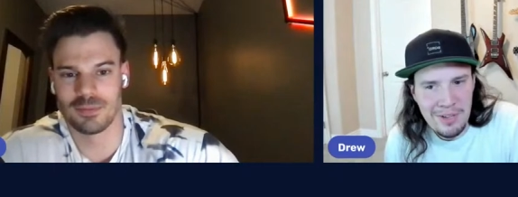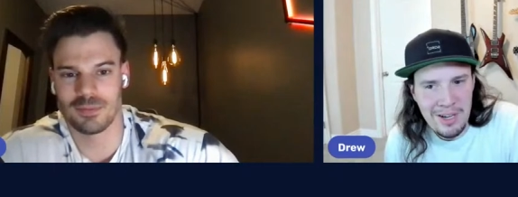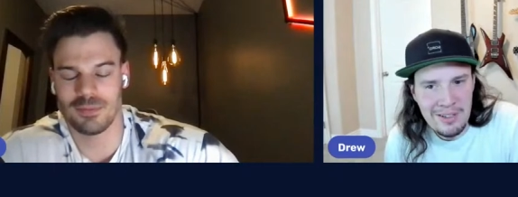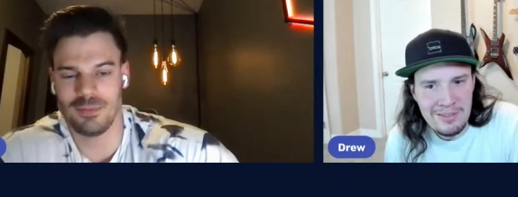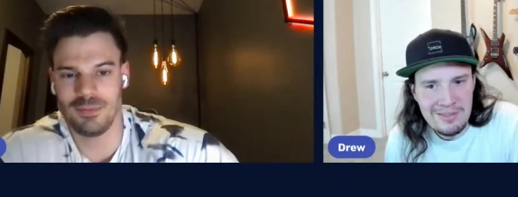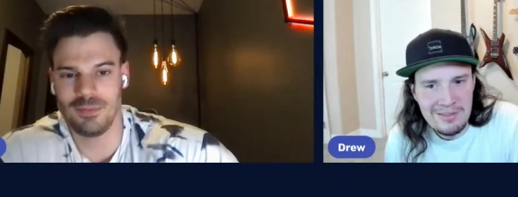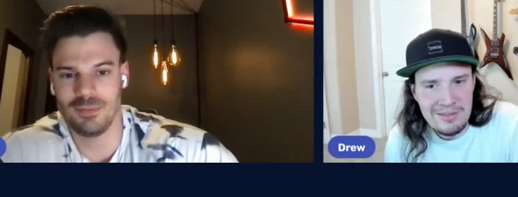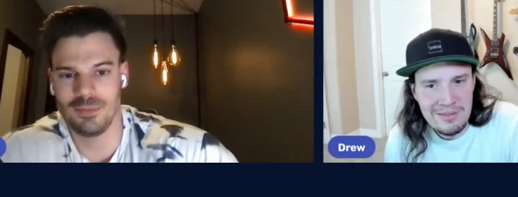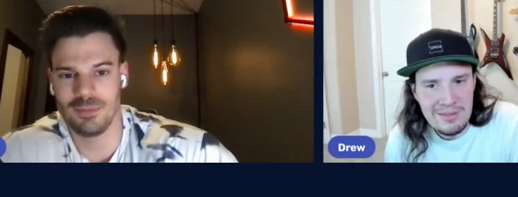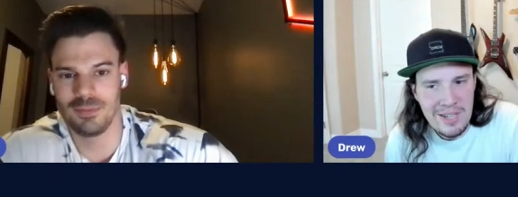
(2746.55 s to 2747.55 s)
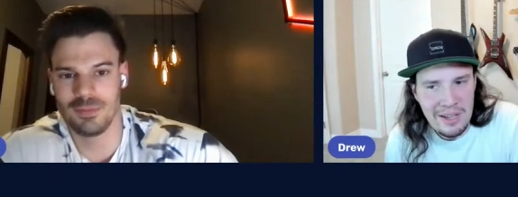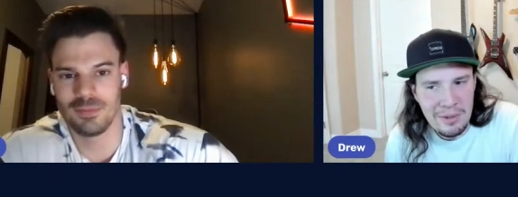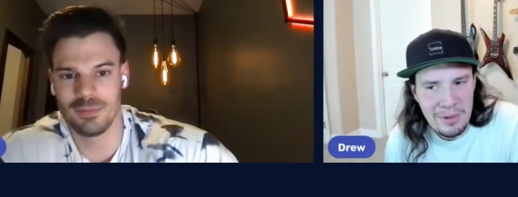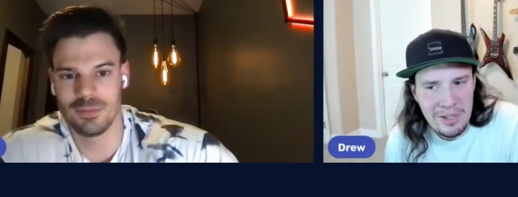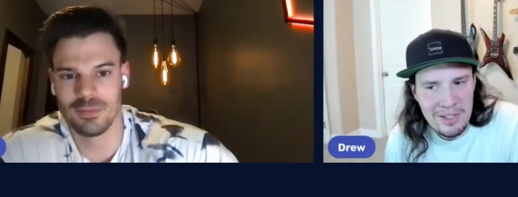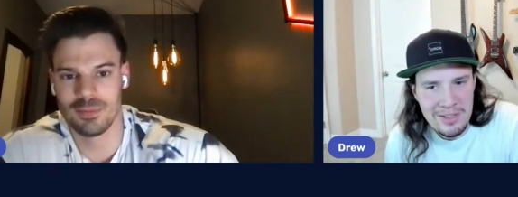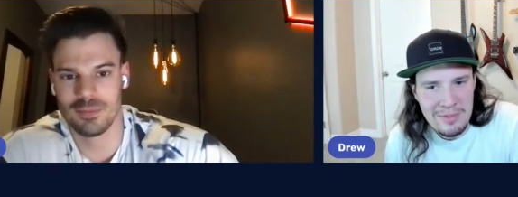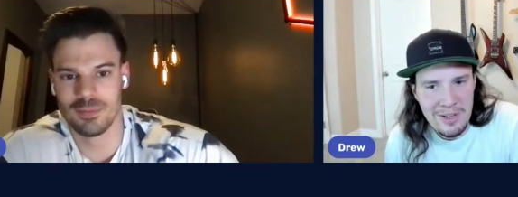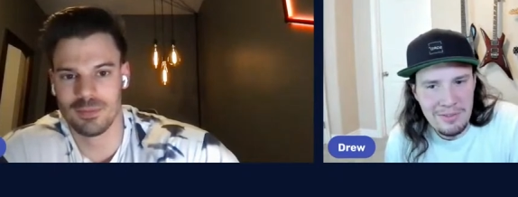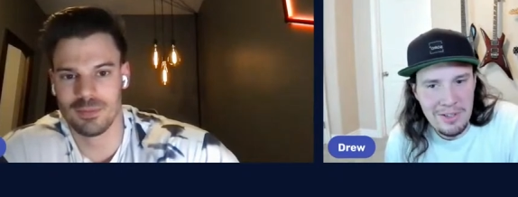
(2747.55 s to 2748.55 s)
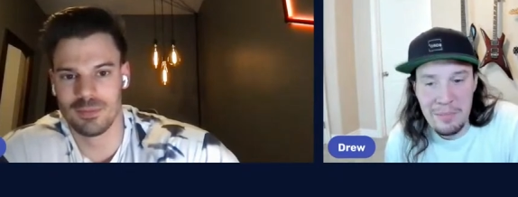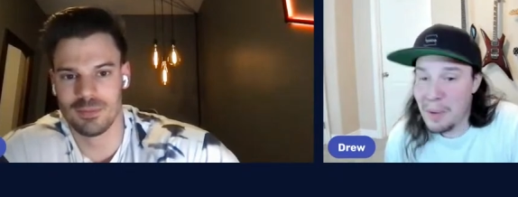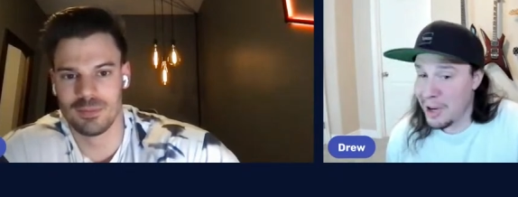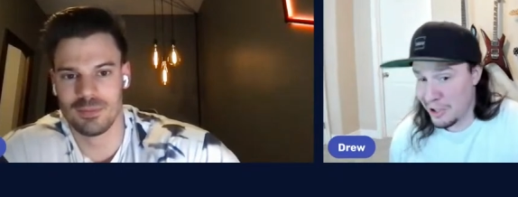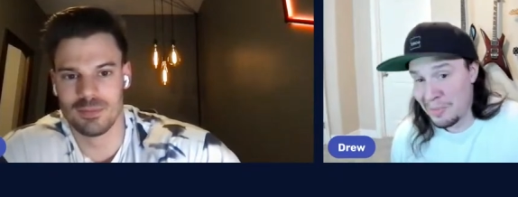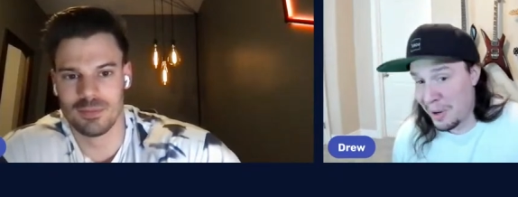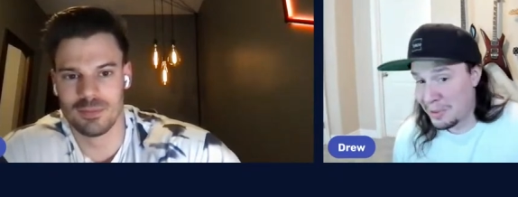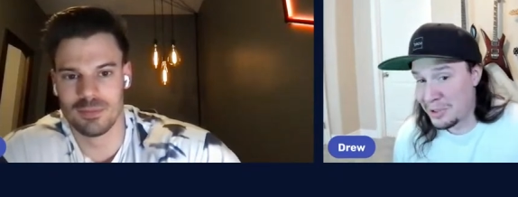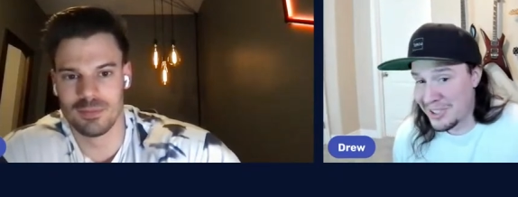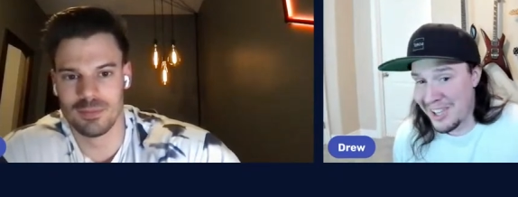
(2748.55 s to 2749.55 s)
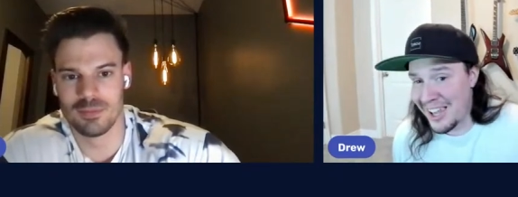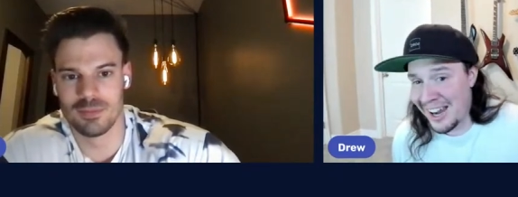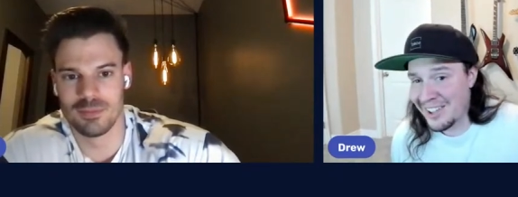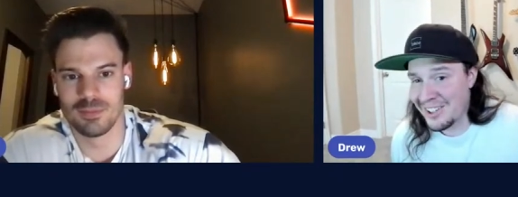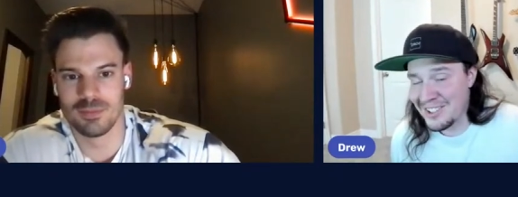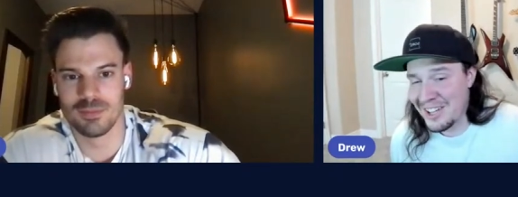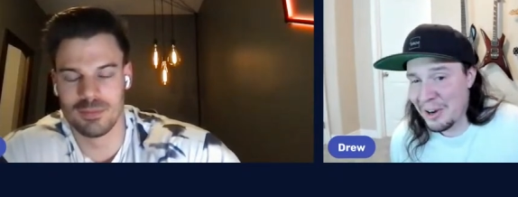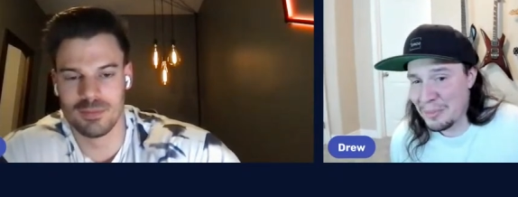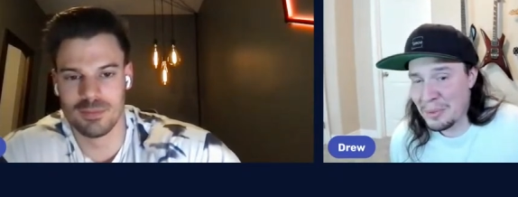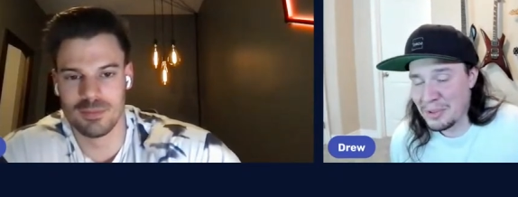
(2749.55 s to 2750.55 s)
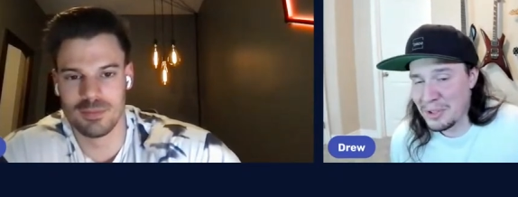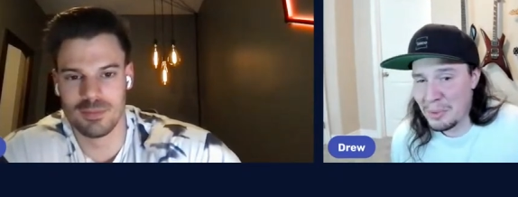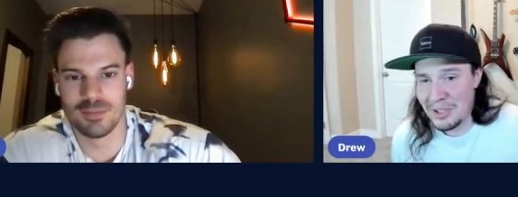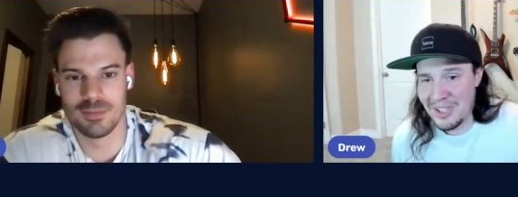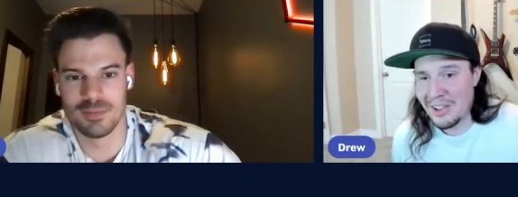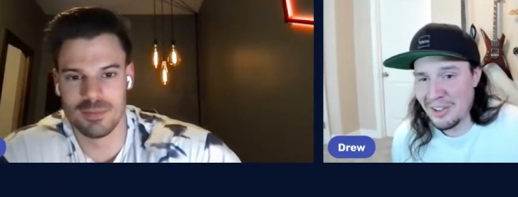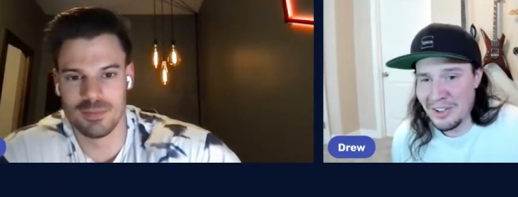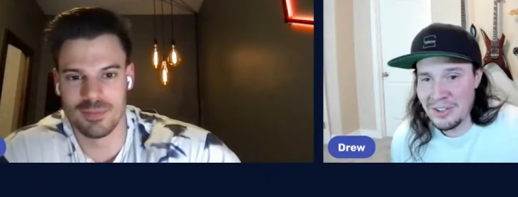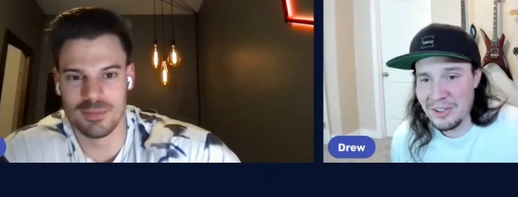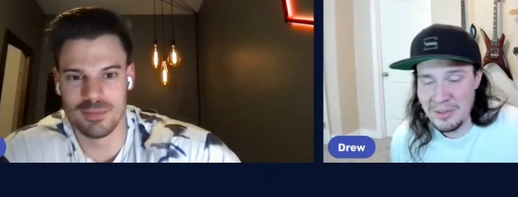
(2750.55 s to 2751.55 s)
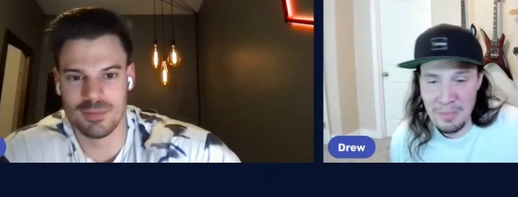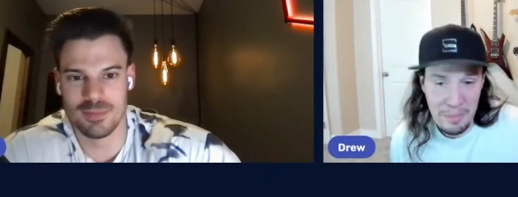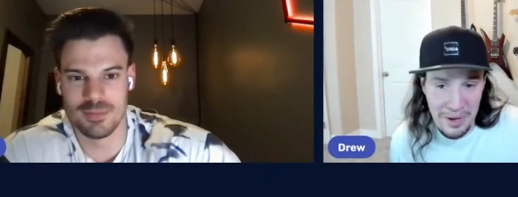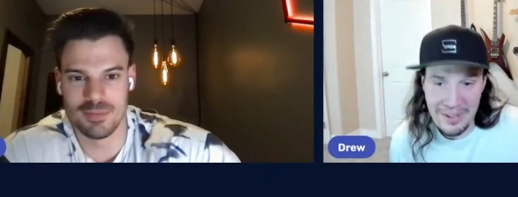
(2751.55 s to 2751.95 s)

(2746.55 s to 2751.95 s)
Speaker 1: We got Tyler working on some stuff, so maybe I shouldn't publicly say that either, because now I'm publicly putting Tyler on the hook.